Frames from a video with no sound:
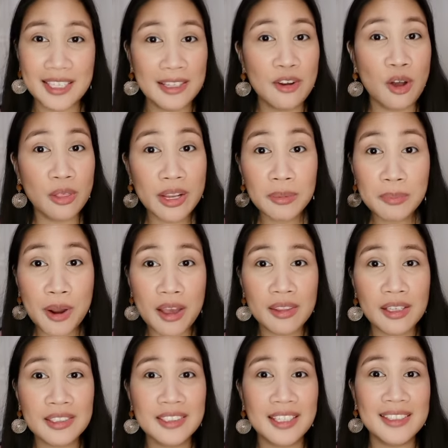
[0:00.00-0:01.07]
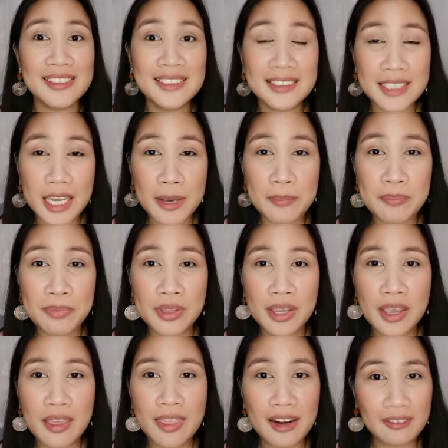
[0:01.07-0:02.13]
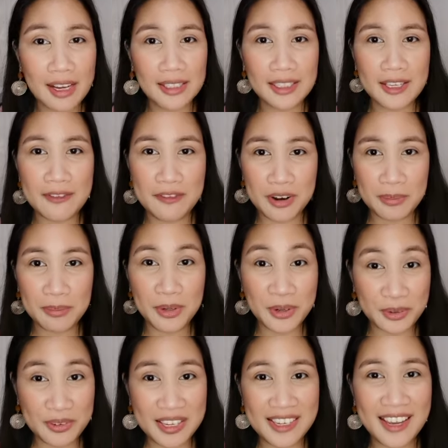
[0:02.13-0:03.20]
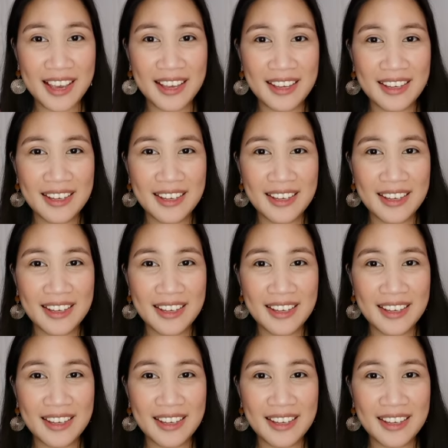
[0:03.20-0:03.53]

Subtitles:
and all their products are shipped directly from Korea.